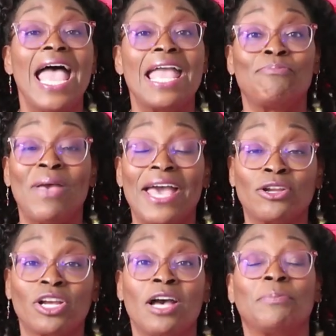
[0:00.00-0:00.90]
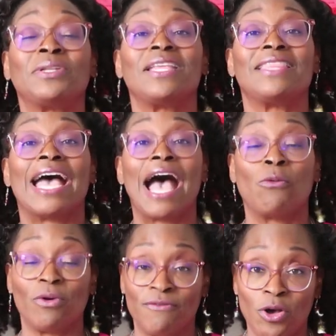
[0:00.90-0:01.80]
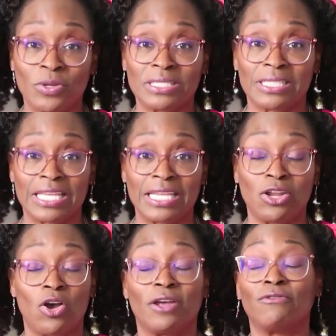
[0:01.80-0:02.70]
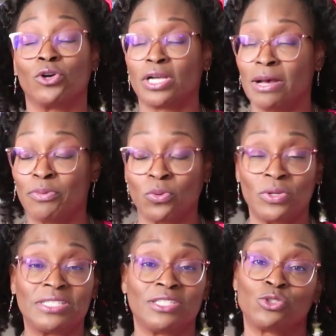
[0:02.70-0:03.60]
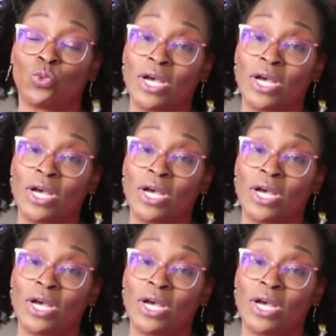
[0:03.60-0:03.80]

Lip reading: a pattern company that I will focus in on for a couple of reasons.